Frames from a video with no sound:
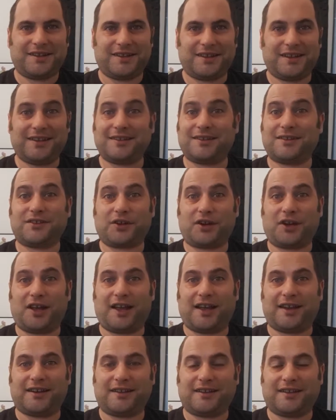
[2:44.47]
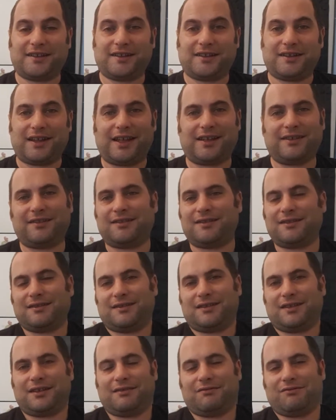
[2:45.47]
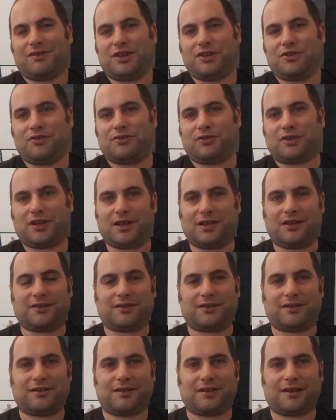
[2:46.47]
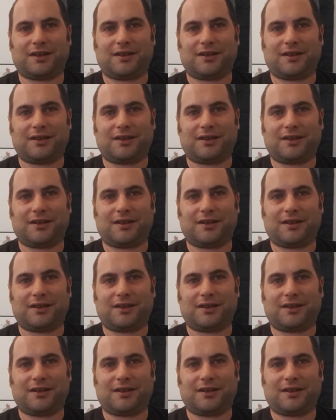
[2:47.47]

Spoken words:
is a delight, as he usually is